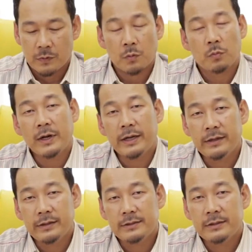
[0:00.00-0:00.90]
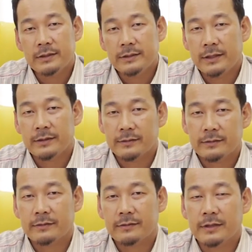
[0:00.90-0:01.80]
Why is it that
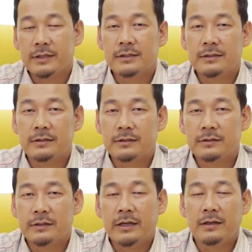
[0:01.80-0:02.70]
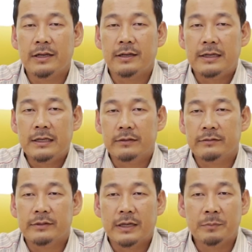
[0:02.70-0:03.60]
this tingling
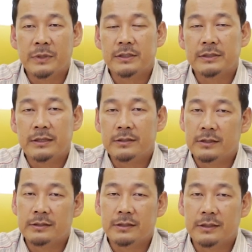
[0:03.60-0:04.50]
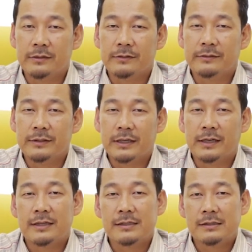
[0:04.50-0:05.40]
and numbness sensation
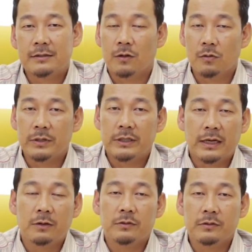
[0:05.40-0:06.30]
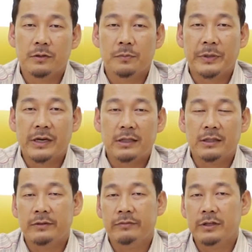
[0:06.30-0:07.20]
occurs lower down
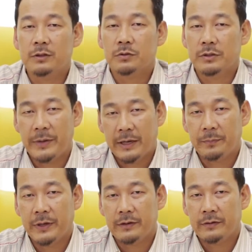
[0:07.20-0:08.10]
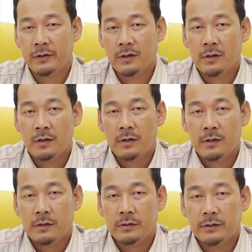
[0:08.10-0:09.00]
comparatively to the back pain?
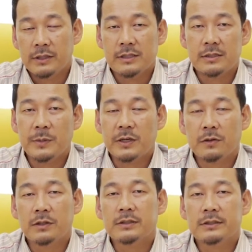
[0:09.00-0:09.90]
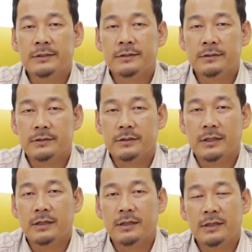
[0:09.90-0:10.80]
This is because
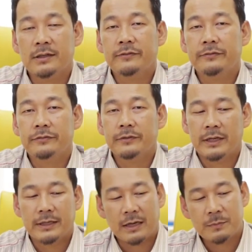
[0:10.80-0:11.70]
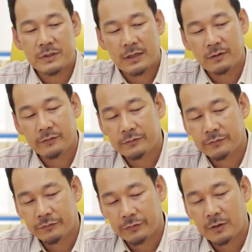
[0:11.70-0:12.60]
the nerve that comes out
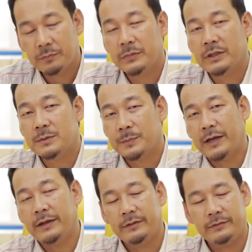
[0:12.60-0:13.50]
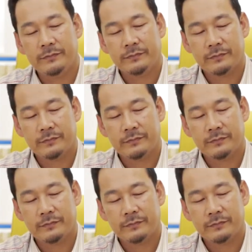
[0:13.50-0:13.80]
from the spine